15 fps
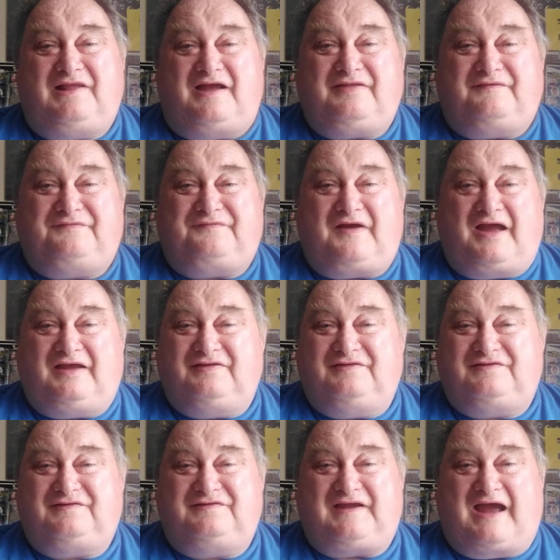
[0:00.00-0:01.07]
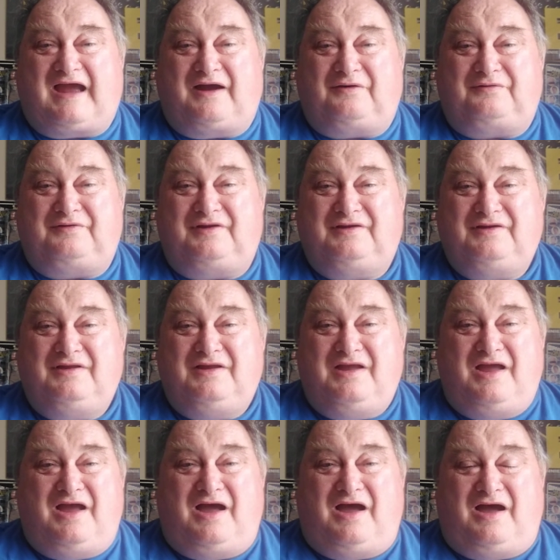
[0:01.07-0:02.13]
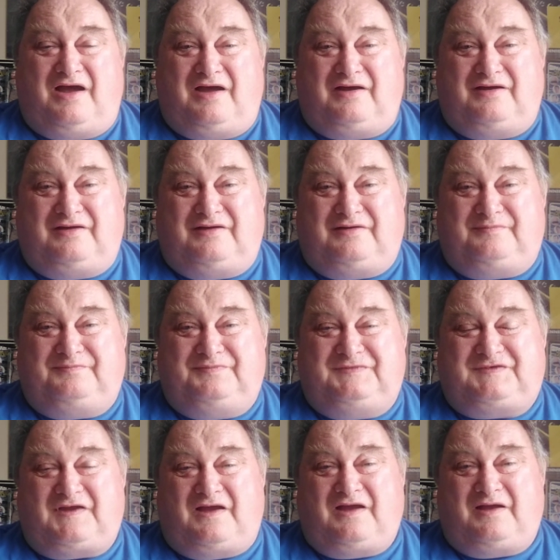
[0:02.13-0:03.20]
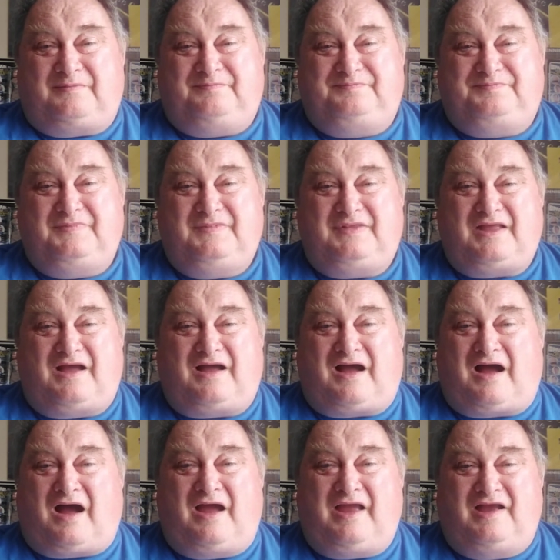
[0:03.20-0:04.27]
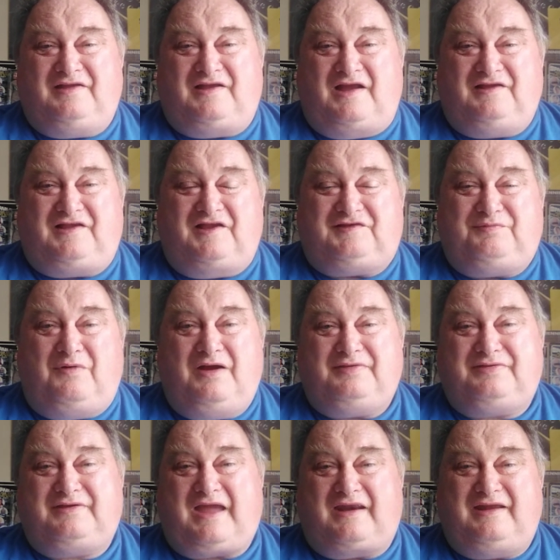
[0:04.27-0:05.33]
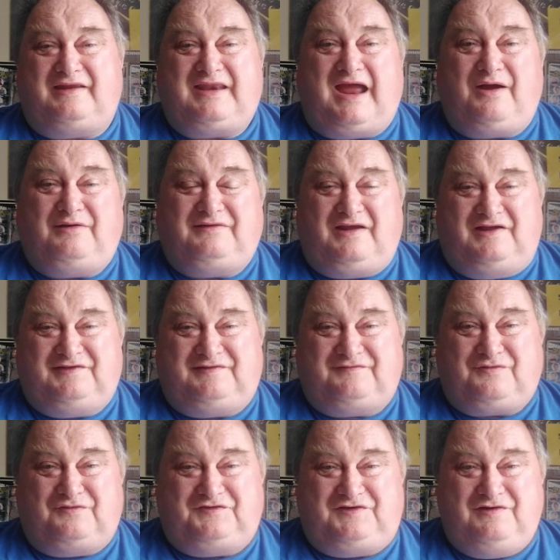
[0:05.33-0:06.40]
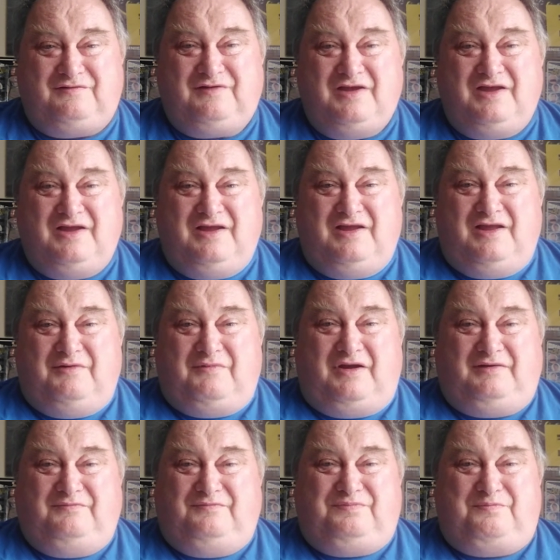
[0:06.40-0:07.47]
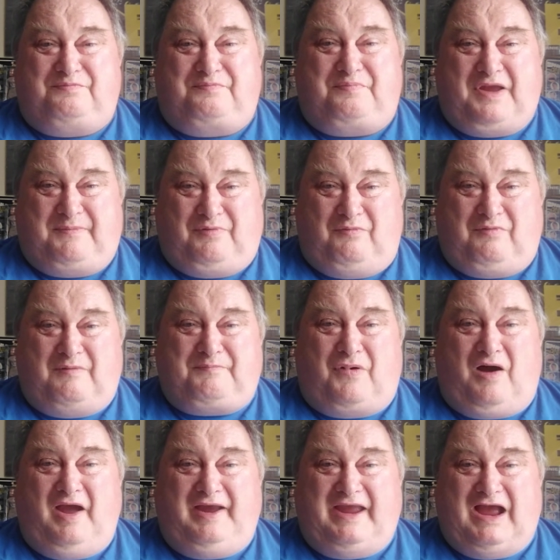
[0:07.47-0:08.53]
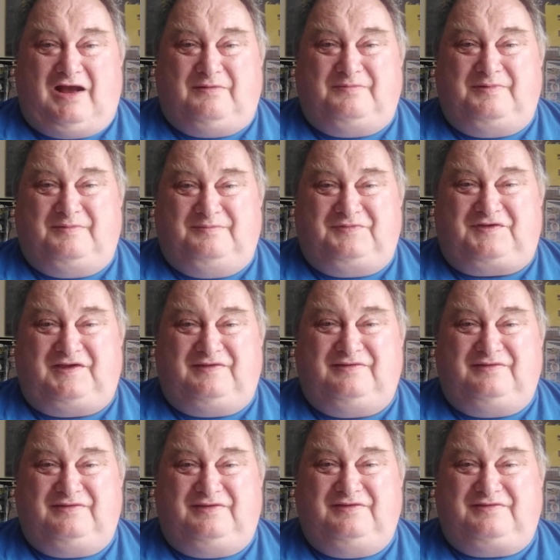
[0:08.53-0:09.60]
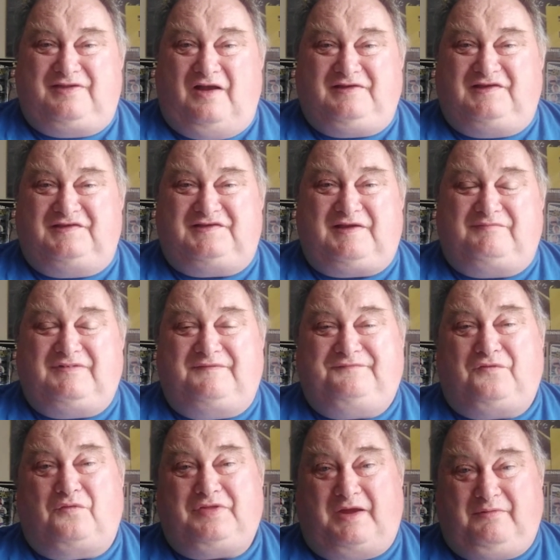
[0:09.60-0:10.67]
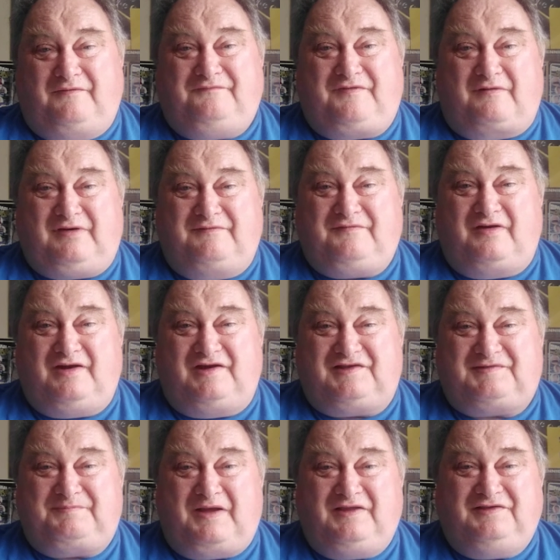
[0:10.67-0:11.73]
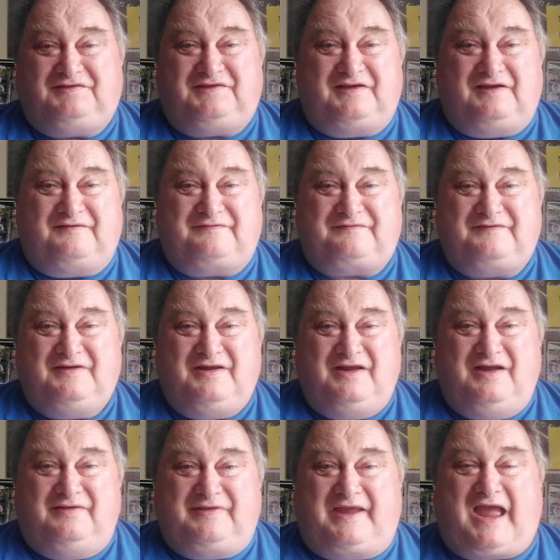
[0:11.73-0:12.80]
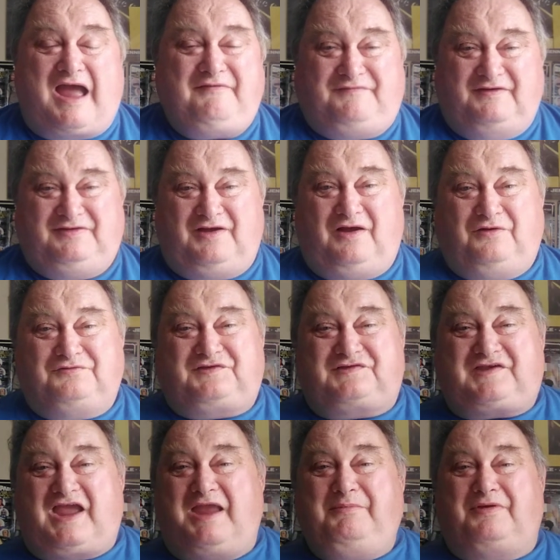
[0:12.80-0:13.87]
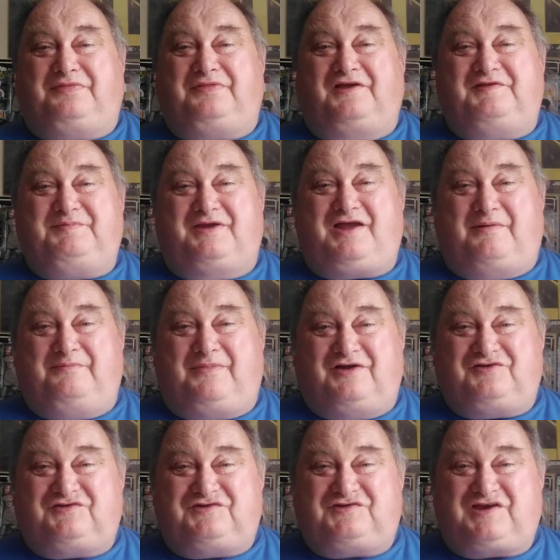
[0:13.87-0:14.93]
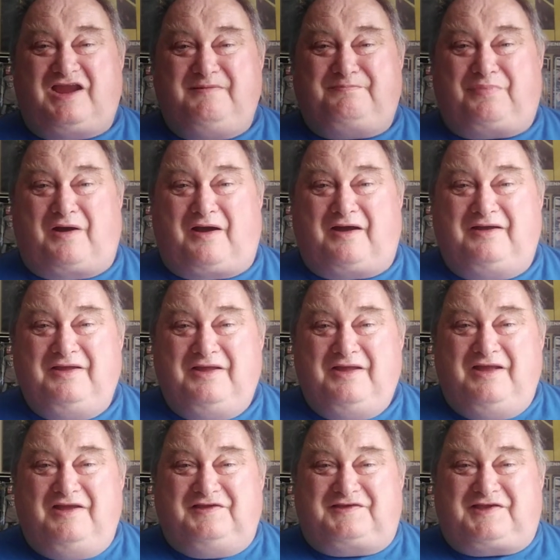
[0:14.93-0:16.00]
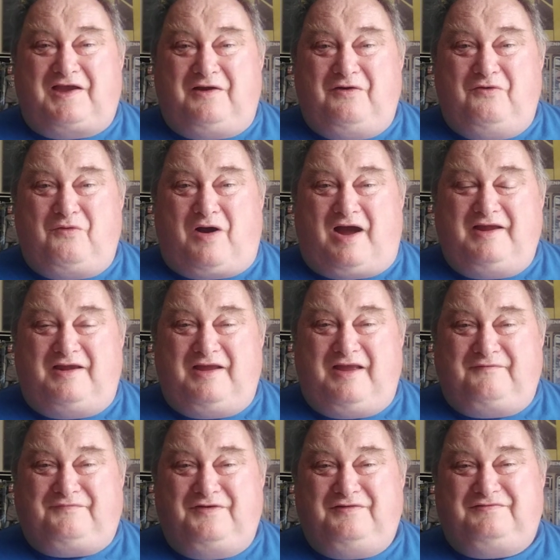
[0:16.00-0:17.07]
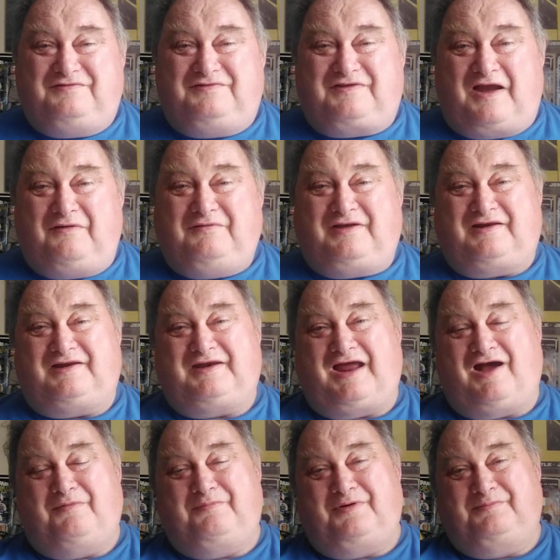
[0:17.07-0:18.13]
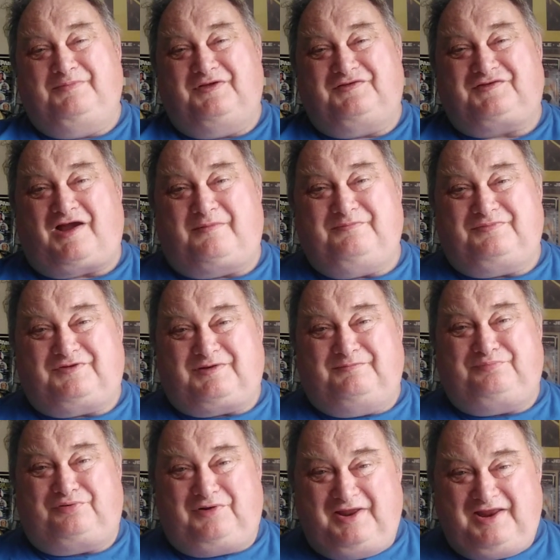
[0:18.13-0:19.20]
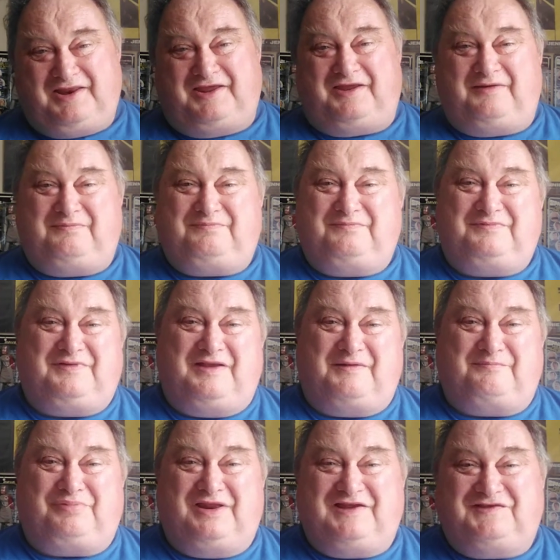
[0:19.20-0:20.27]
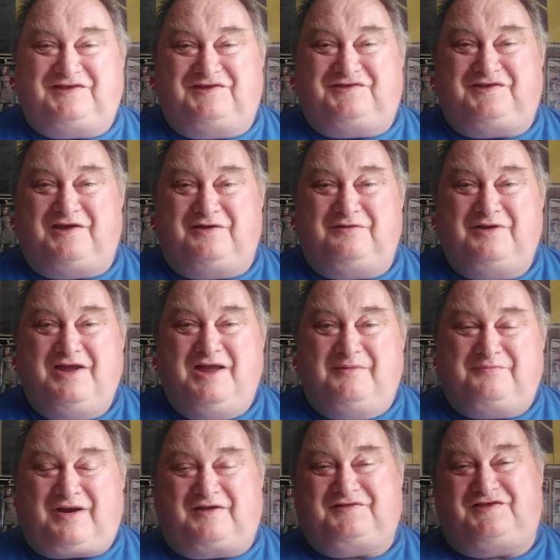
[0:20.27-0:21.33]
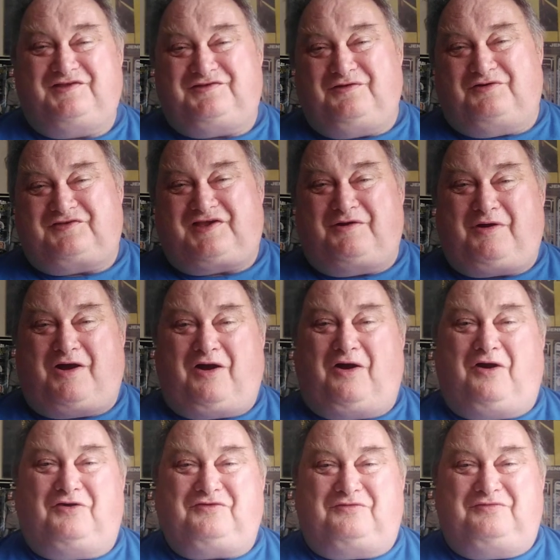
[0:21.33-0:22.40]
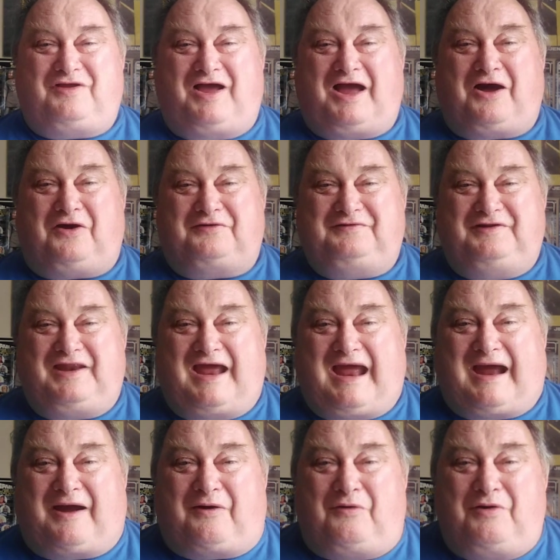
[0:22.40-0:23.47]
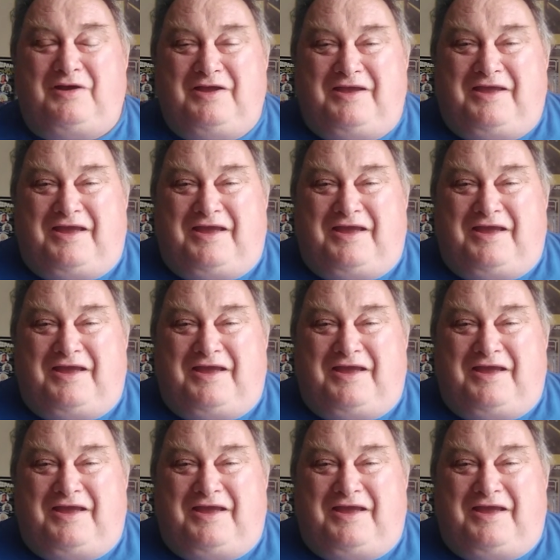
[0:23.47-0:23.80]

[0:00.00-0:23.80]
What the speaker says: let the fans down. And it's worth getting nowadays. Of course, when people were buying albums in 1974, they were very, very expensive. They have, in the whole scheme of things, become much cheaper. So if you don't get an album that's up completely, it pleases you, perhaps it's not so hard now.